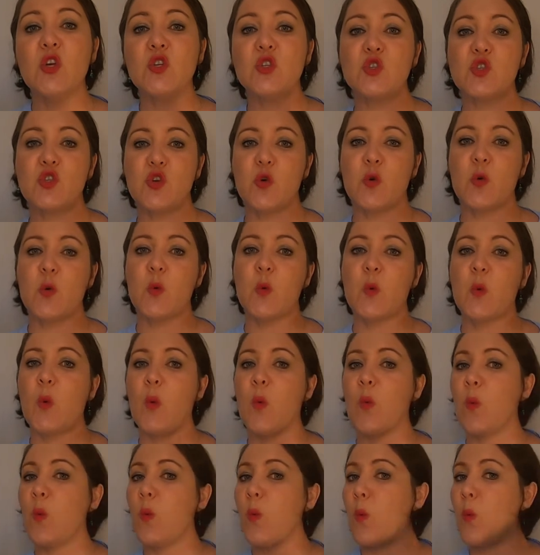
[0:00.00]

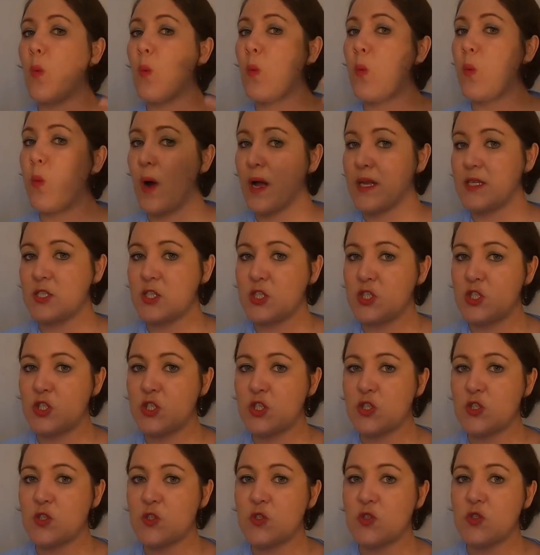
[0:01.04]
So 1
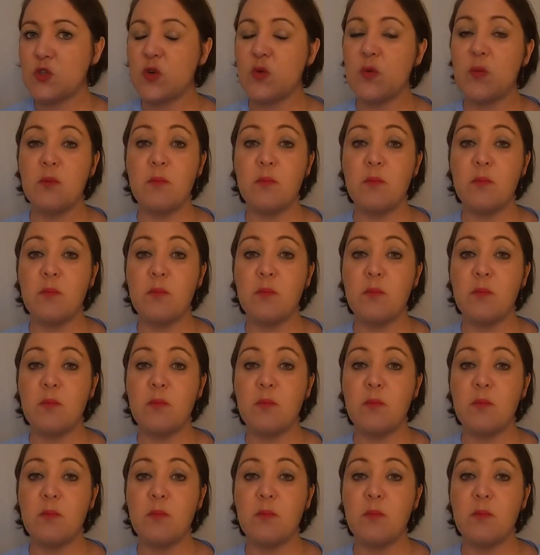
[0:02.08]
student